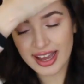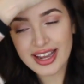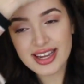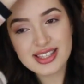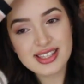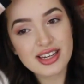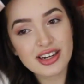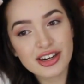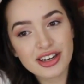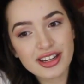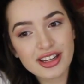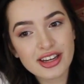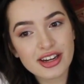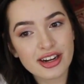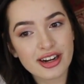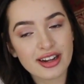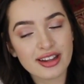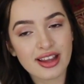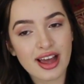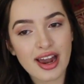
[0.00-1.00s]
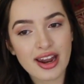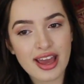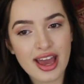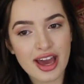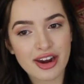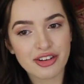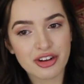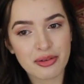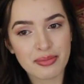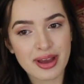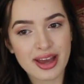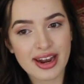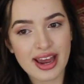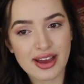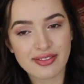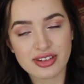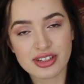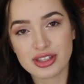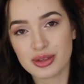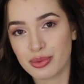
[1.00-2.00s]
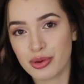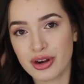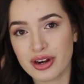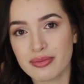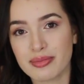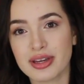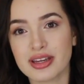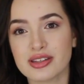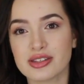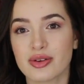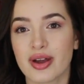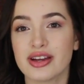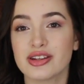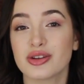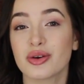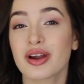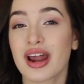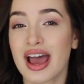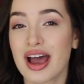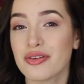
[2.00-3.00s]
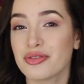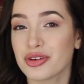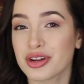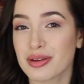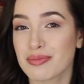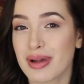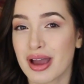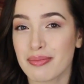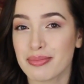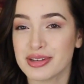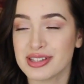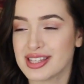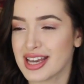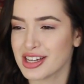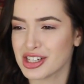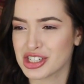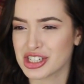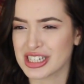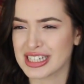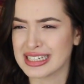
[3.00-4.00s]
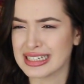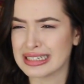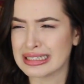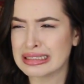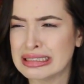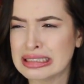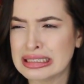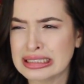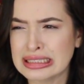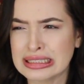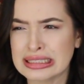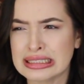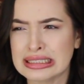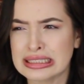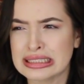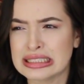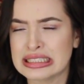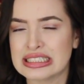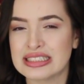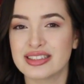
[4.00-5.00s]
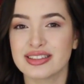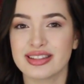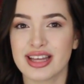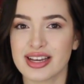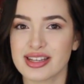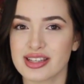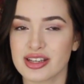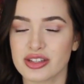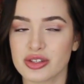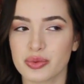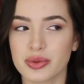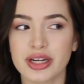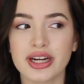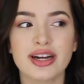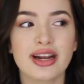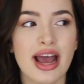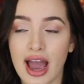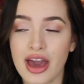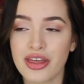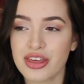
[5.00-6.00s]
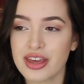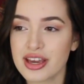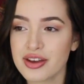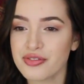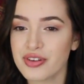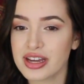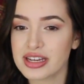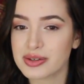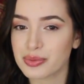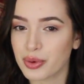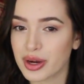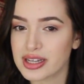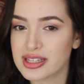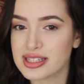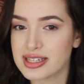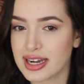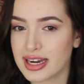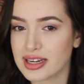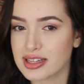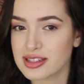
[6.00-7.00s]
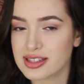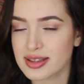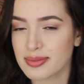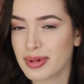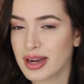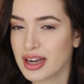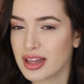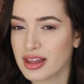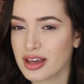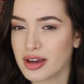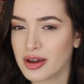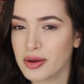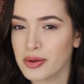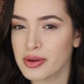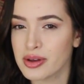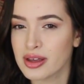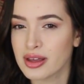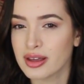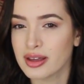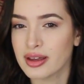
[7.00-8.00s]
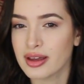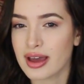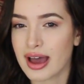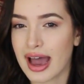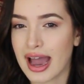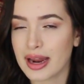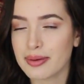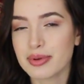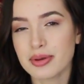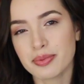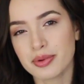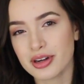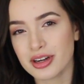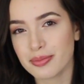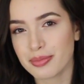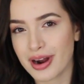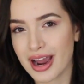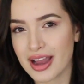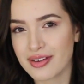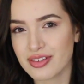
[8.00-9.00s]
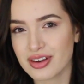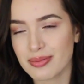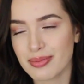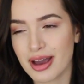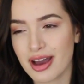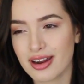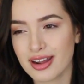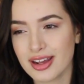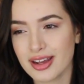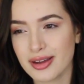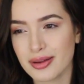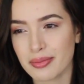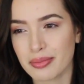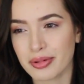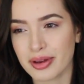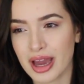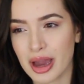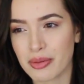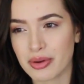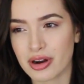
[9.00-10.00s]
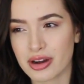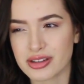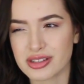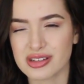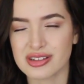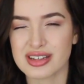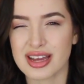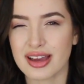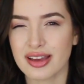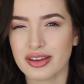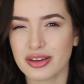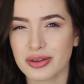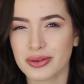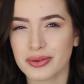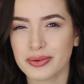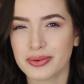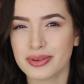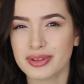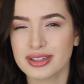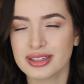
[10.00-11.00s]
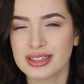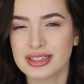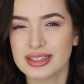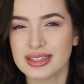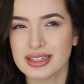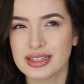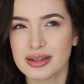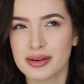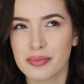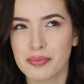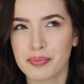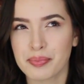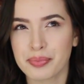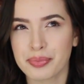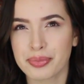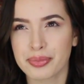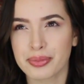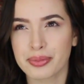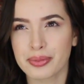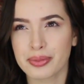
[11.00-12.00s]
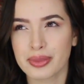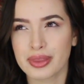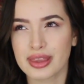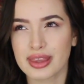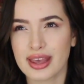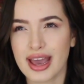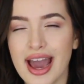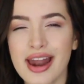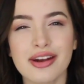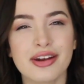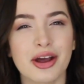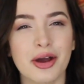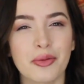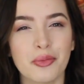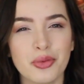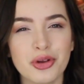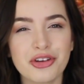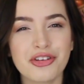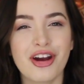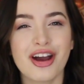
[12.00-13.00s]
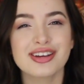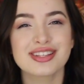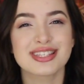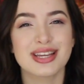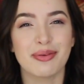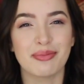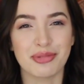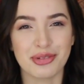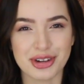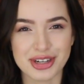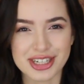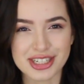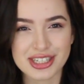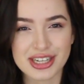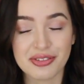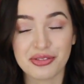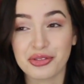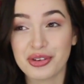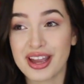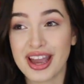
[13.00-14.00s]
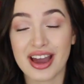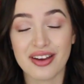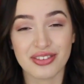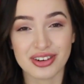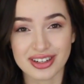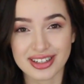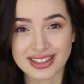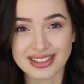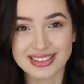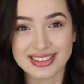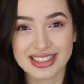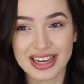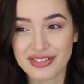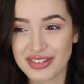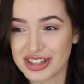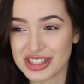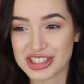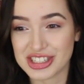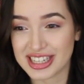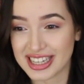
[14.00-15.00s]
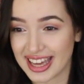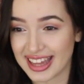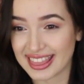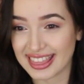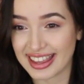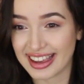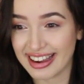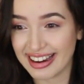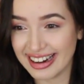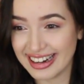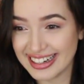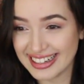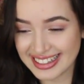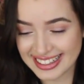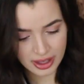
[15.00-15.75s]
Like I said earlier, a lot of hetero men have disappointed me, so I don't have one in my possession. That sounds weird. I think if I was dating somebody though, I'd be pretty private about it, but I would also tell you, I don't know. We'll cross that bridge if we ever eventually get there.